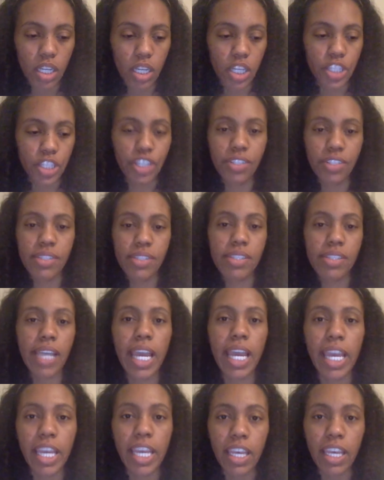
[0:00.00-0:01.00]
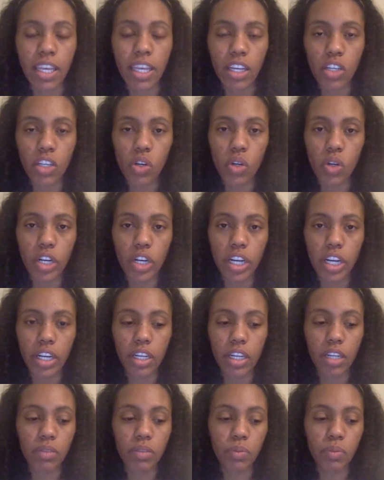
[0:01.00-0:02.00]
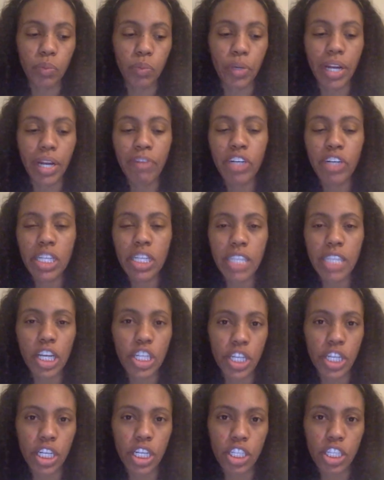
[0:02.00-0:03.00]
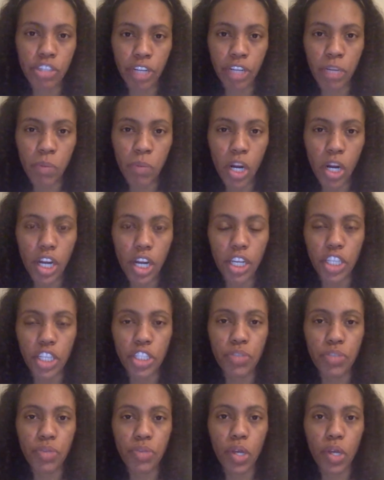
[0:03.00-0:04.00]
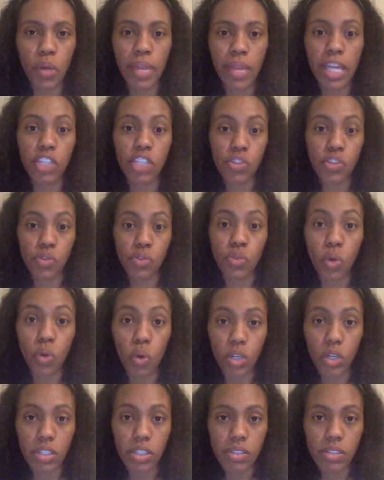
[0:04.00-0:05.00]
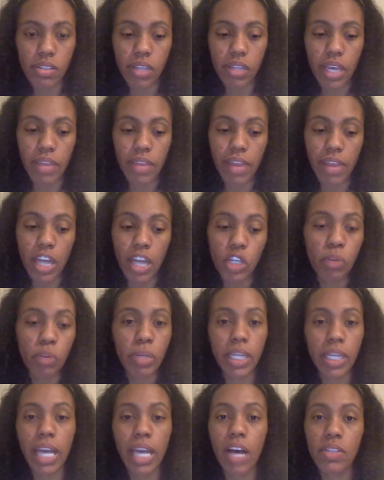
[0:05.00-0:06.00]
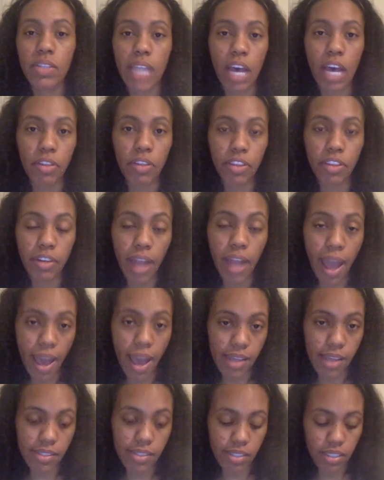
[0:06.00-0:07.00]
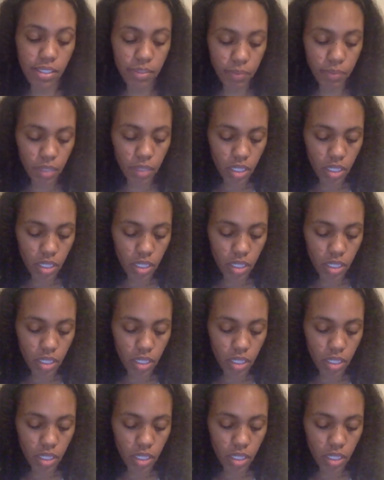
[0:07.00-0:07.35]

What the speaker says: your saying or whatever it is that you're trying to trademark, that is yours and that nobody else out there has it.